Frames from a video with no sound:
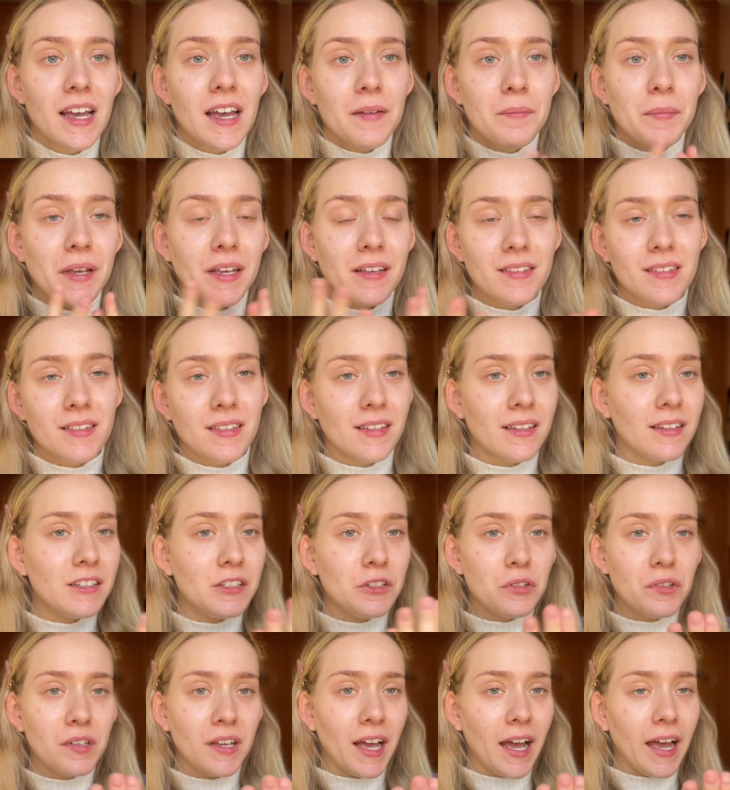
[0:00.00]
because
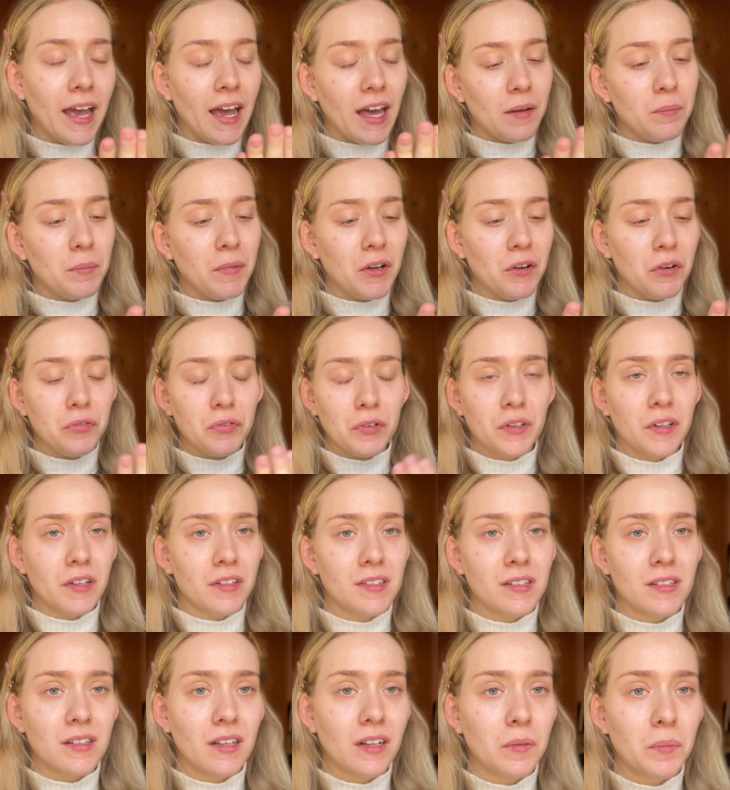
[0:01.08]
using a hand mirror for this
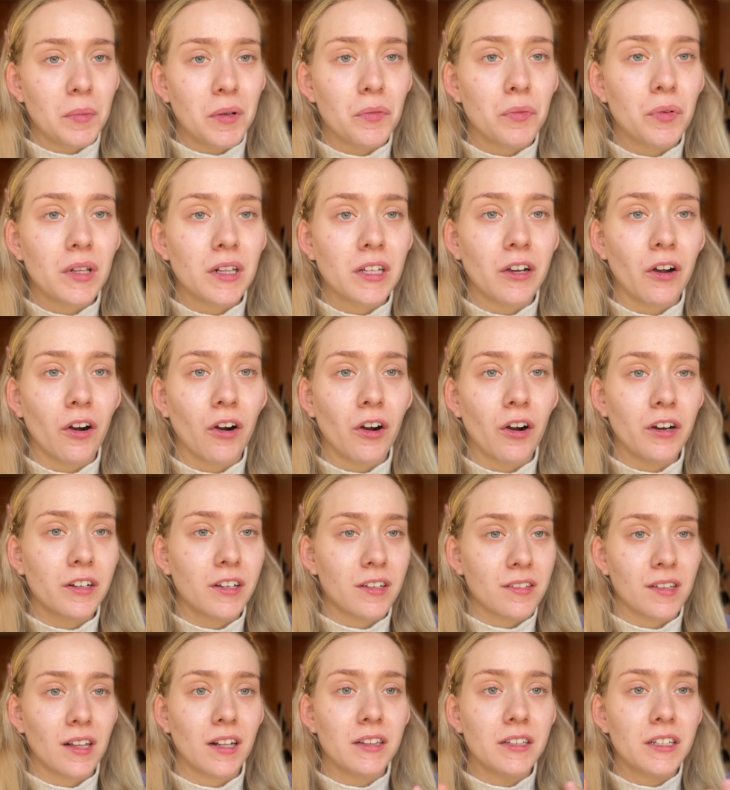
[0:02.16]
is gonna be really hard because
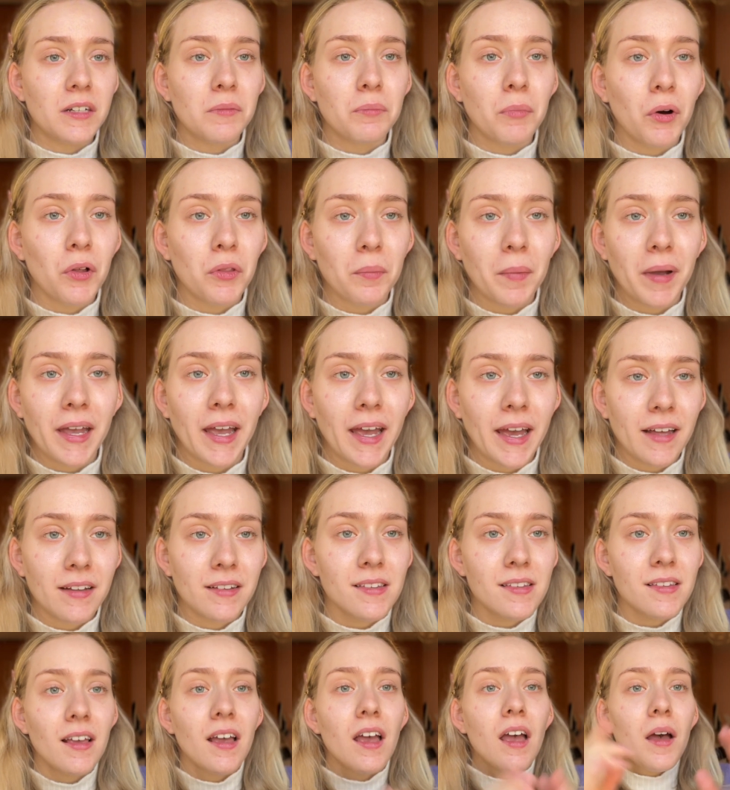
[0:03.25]
I'll need both my hands.